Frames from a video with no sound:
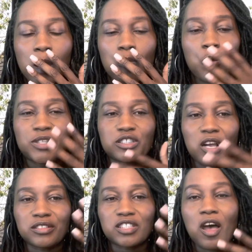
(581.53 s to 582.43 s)
when we
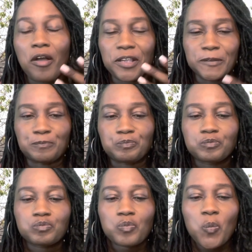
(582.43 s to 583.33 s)
start talking
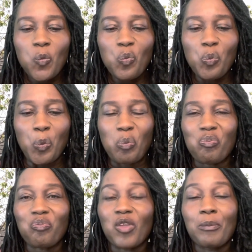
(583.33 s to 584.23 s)

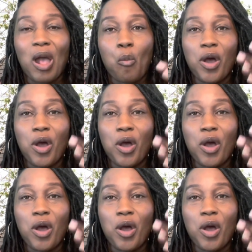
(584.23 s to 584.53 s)
about